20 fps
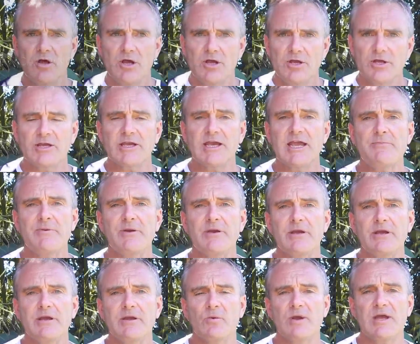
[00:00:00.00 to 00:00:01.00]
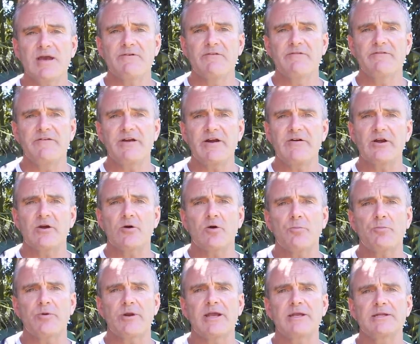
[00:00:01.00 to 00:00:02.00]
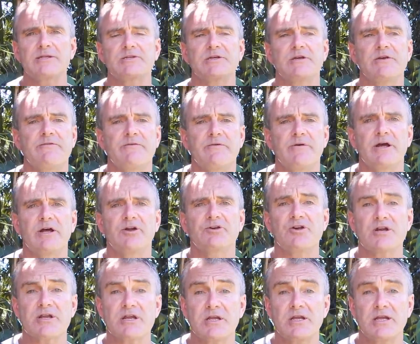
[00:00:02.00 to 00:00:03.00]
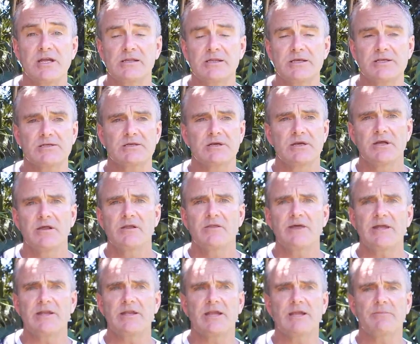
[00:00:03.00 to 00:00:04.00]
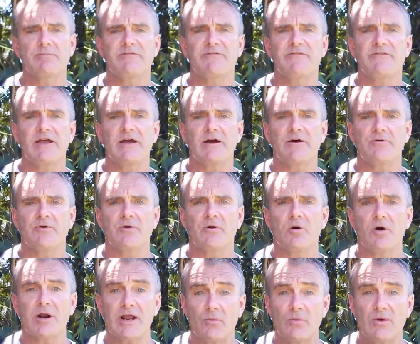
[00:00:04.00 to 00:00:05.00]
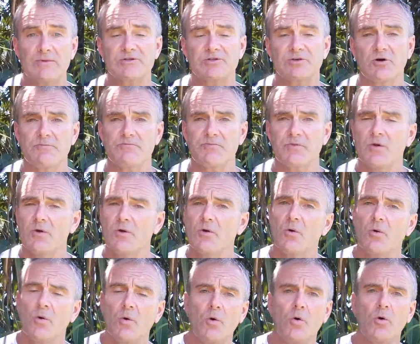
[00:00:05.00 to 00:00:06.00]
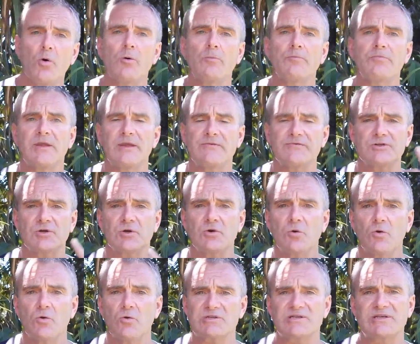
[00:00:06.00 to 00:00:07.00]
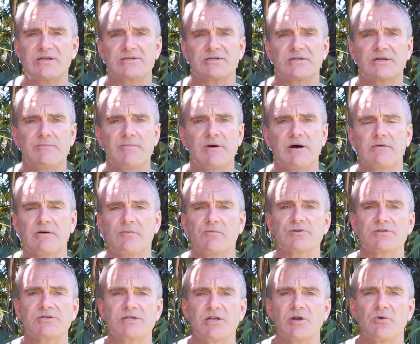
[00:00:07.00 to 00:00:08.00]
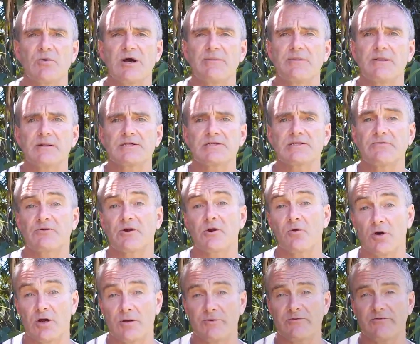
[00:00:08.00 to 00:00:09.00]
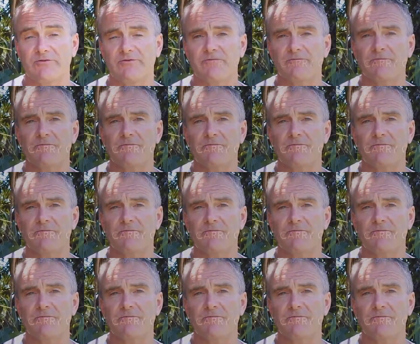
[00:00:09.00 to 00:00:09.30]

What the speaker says: Your camping gear, we have a very comprehensive trekking gear list that you can be found on our website, or give us a call or send us an email and we'll send you out the list of requirements.